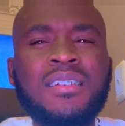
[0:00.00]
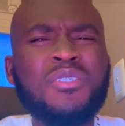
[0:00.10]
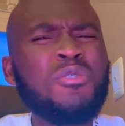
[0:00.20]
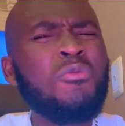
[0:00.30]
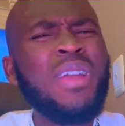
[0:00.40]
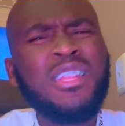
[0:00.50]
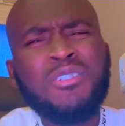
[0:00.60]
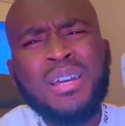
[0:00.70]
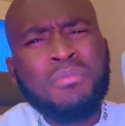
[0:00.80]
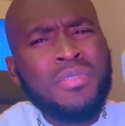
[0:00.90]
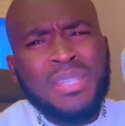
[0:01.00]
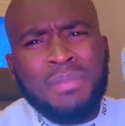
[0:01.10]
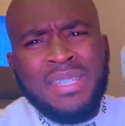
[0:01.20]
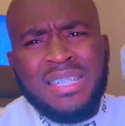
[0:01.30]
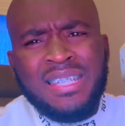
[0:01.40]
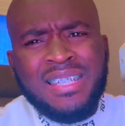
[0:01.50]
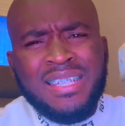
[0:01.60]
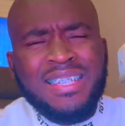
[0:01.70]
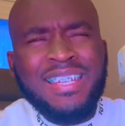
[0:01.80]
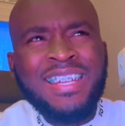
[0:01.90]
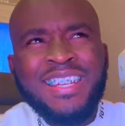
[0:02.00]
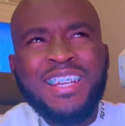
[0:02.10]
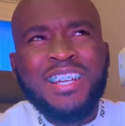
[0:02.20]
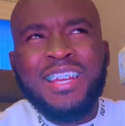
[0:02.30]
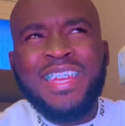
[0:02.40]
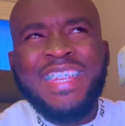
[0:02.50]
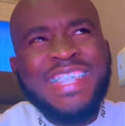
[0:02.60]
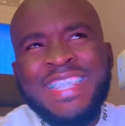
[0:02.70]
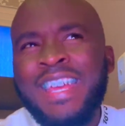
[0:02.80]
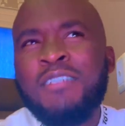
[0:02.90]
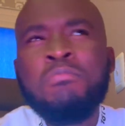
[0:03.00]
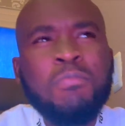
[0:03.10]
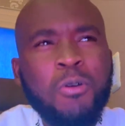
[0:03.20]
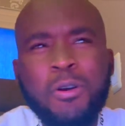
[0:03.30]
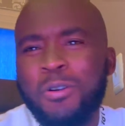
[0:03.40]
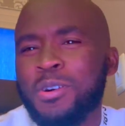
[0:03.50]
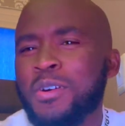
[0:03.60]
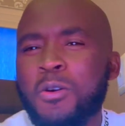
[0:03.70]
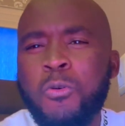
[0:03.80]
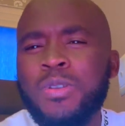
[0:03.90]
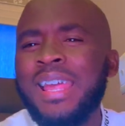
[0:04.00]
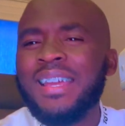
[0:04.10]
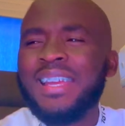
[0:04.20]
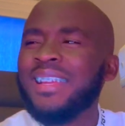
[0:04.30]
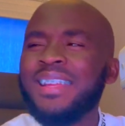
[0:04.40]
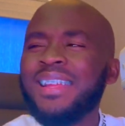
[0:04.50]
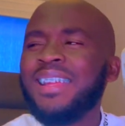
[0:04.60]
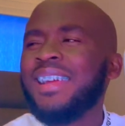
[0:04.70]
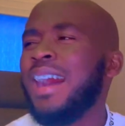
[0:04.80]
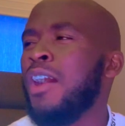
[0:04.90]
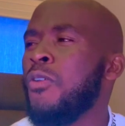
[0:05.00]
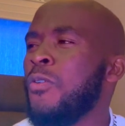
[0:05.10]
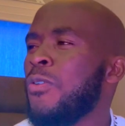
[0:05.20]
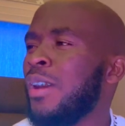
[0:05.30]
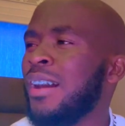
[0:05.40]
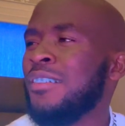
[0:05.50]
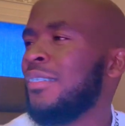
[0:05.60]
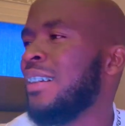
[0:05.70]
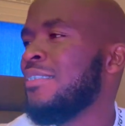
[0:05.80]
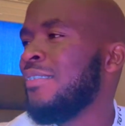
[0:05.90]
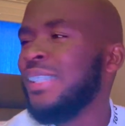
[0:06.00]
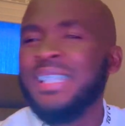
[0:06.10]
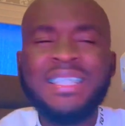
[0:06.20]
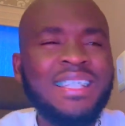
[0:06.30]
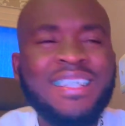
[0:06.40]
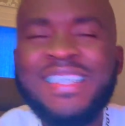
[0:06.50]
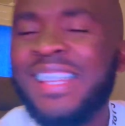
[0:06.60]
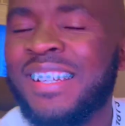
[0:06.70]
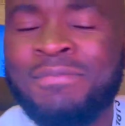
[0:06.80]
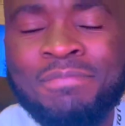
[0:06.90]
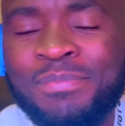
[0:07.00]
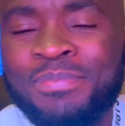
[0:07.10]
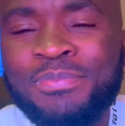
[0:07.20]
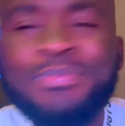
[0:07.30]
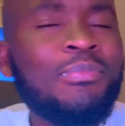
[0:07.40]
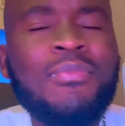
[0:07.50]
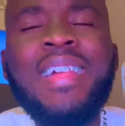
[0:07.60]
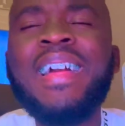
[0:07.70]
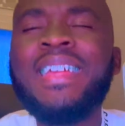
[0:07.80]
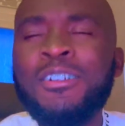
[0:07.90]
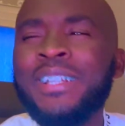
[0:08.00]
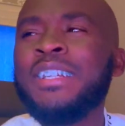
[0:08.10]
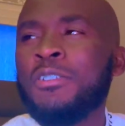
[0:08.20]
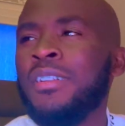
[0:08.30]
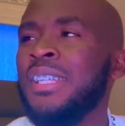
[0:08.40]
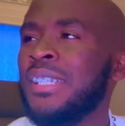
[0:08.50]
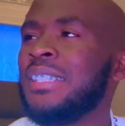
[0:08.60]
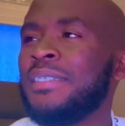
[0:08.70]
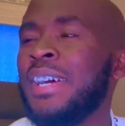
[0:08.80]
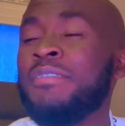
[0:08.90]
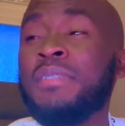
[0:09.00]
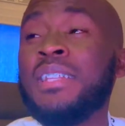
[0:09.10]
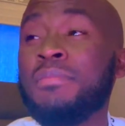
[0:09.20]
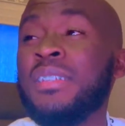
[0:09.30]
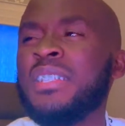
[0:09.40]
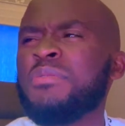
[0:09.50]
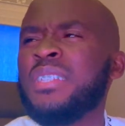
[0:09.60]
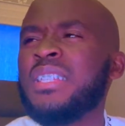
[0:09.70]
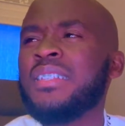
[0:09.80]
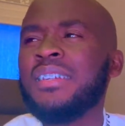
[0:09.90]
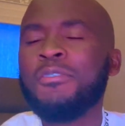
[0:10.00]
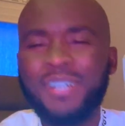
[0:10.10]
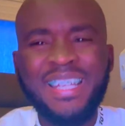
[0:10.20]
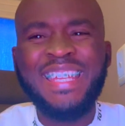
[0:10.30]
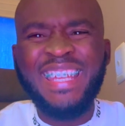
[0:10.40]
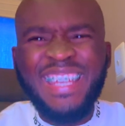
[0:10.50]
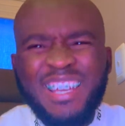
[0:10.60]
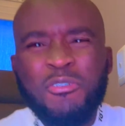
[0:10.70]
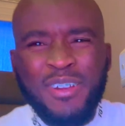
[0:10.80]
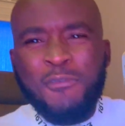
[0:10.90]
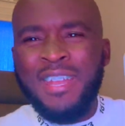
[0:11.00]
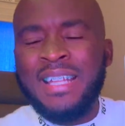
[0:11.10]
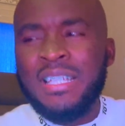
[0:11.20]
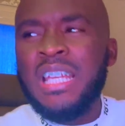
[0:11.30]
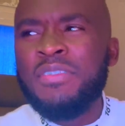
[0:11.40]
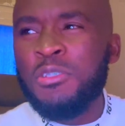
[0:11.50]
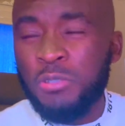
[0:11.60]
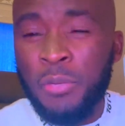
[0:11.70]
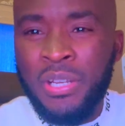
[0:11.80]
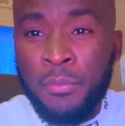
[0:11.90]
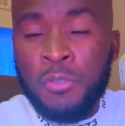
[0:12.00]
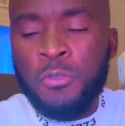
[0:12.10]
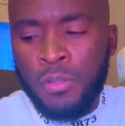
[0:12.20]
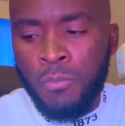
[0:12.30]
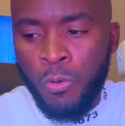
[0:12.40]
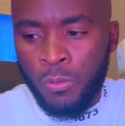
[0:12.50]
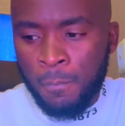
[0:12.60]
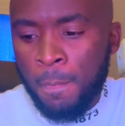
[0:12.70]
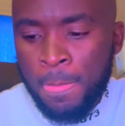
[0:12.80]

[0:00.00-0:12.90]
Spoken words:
So why Kitoka Boot space? Kitinya mo, like, oh, I was like, I've made peace with it. Even today when I went to the mall,